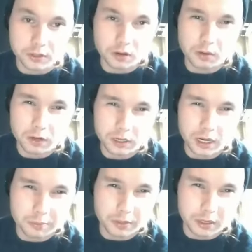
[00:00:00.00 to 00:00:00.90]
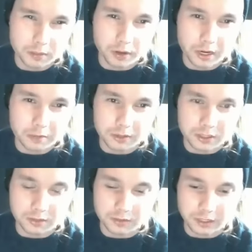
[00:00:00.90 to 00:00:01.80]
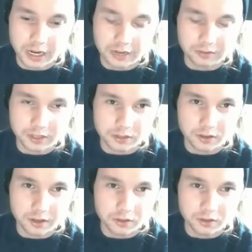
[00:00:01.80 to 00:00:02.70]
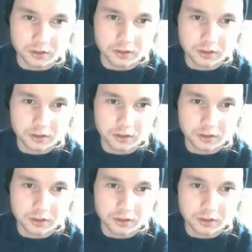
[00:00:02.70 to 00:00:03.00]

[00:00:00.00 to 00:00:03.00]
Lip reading: So I want to kind of pick your brain about stuff like that, if that's all right with you.